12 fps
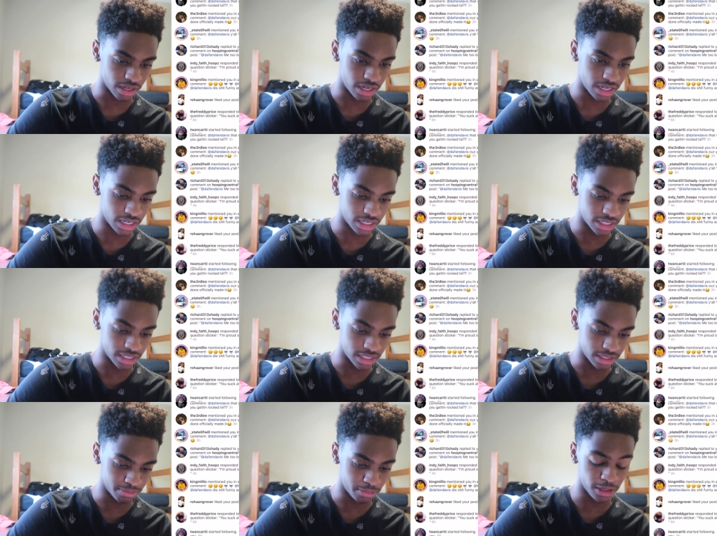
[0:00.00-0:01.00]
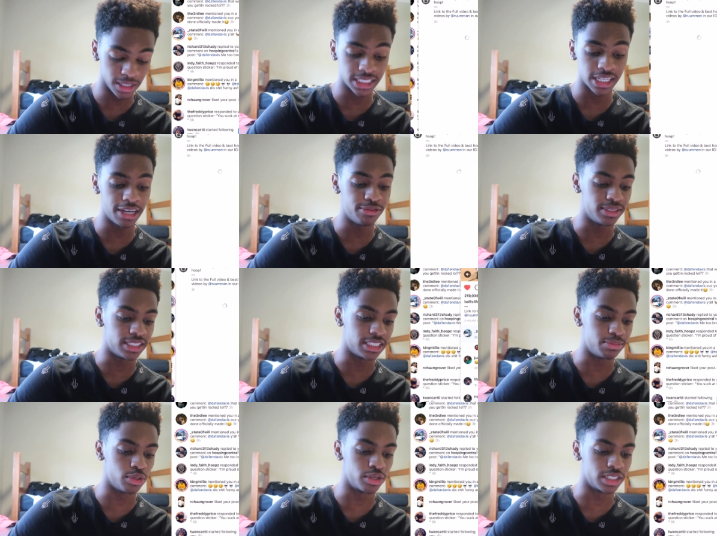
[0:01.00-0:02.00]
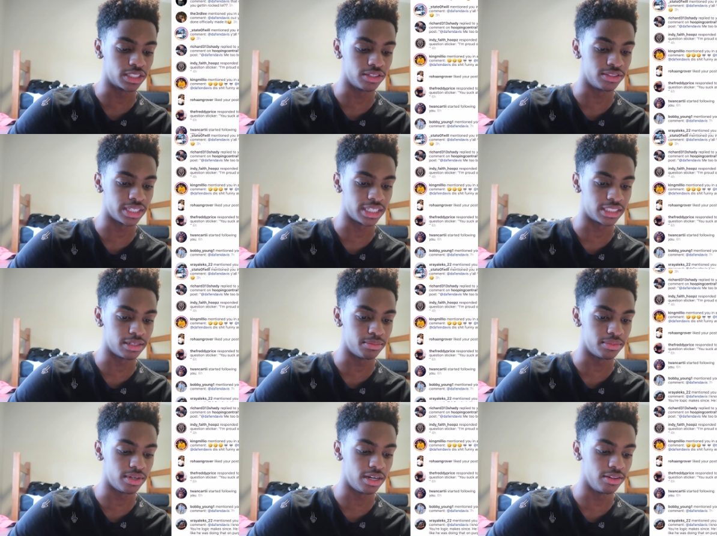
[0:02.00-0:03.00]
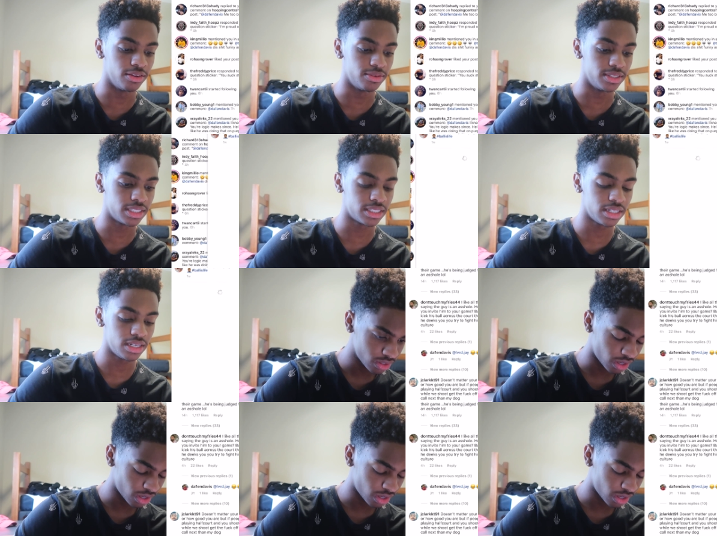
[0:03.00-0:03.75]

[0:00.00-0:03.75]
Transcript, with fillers: Uh, Ballislife was this morning, so there's like some other ones.